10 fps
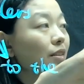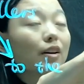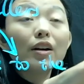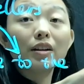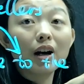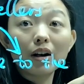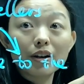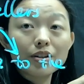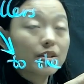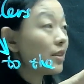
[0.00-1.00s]

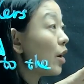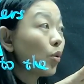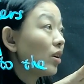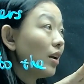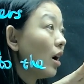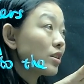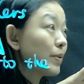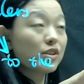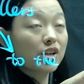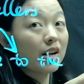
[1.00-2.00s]
$30, they will
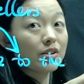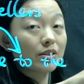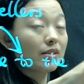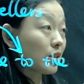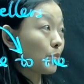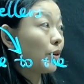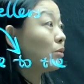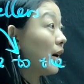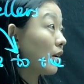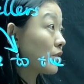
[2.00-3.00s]
not purchase this
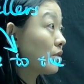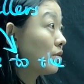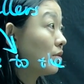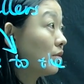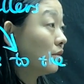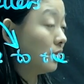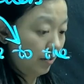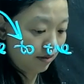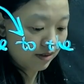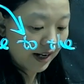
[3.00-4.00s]
product,
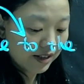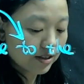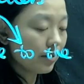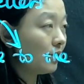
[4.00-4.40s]
right?